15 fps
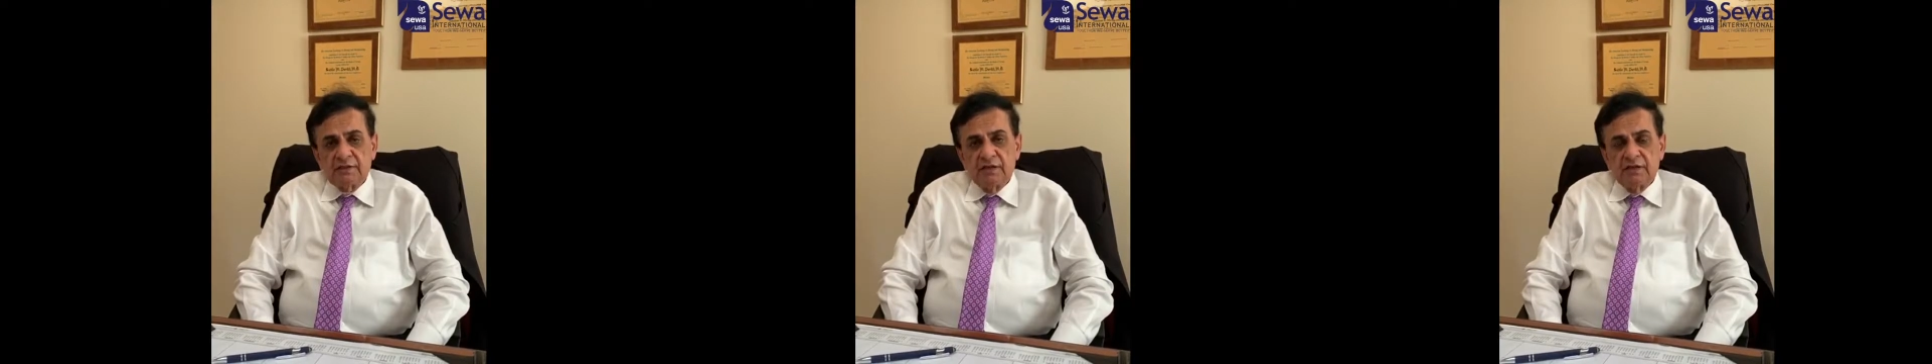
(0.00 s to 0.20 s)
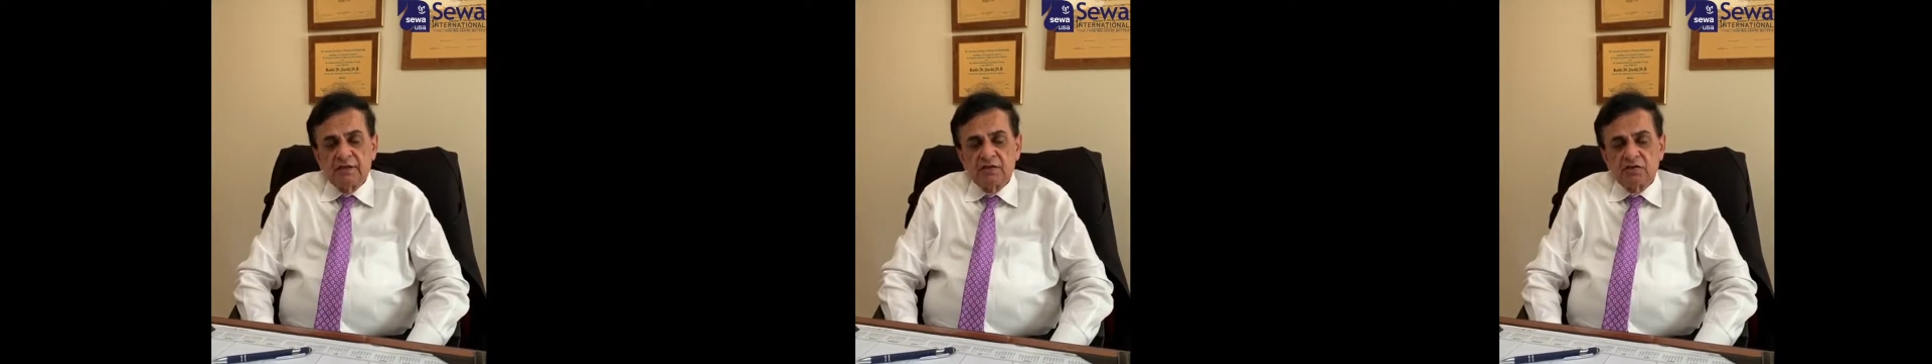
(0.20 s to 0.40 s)

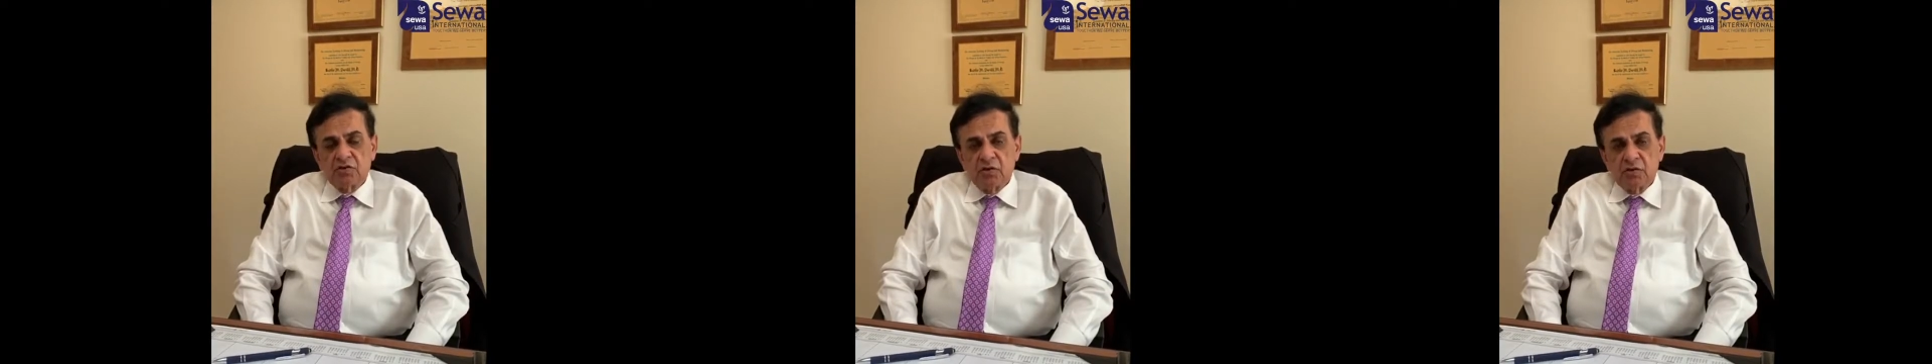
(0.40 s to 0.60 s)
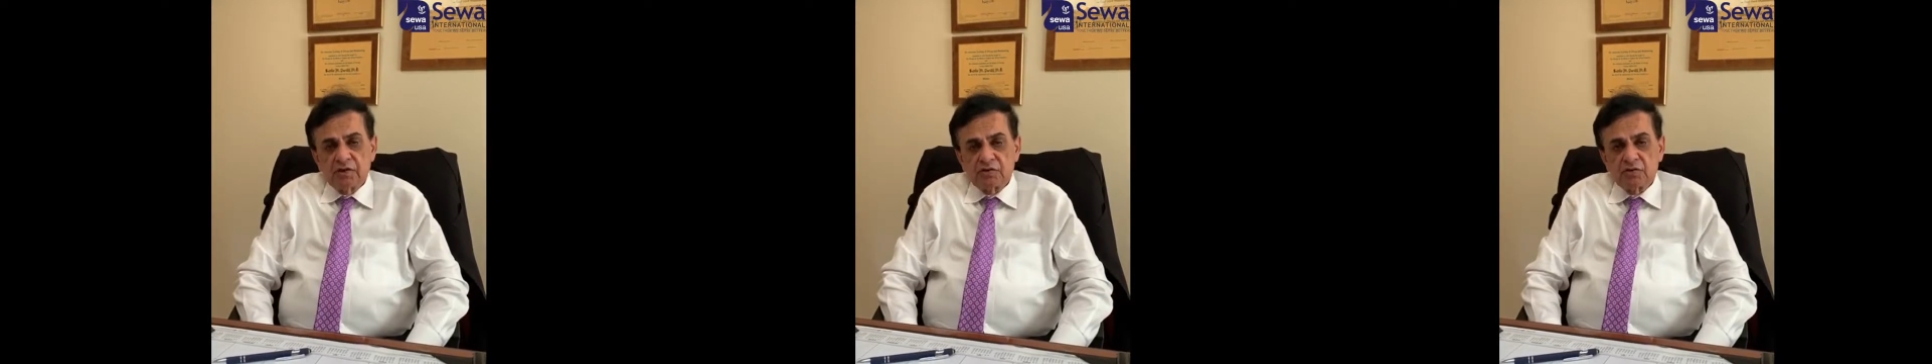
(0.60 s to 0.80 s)
and
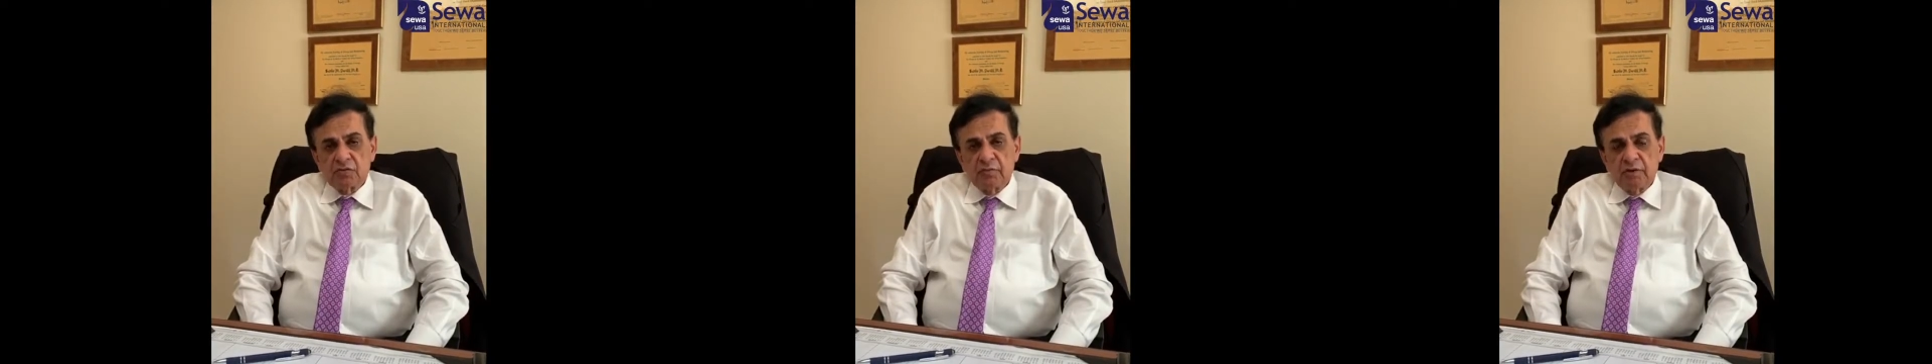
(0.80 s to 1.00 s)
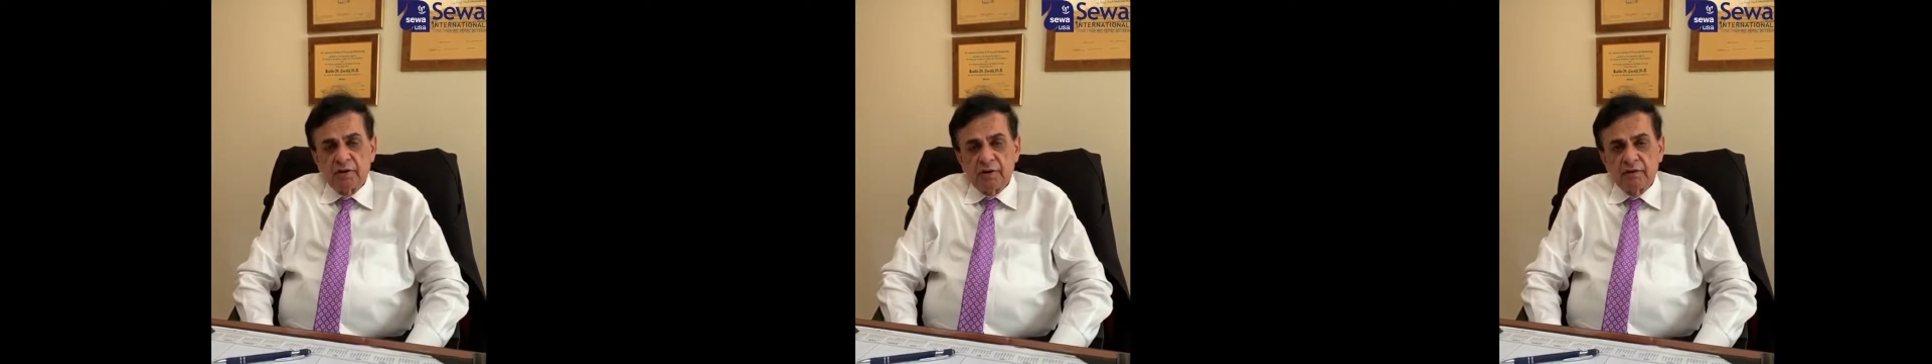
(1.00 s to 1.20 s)
shortness of
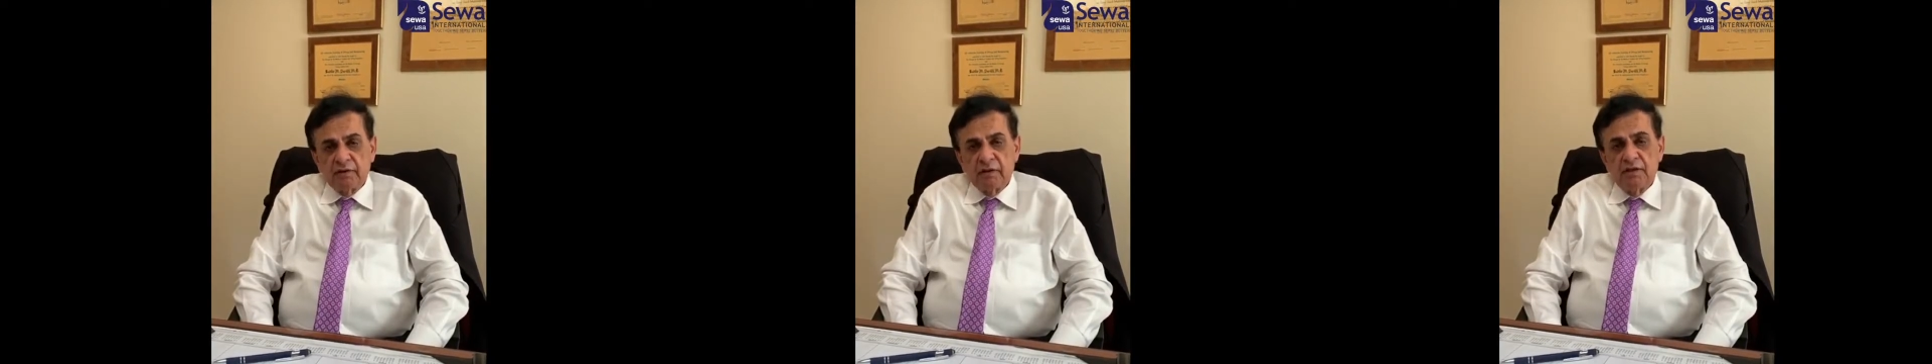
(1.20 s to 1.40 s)
breath,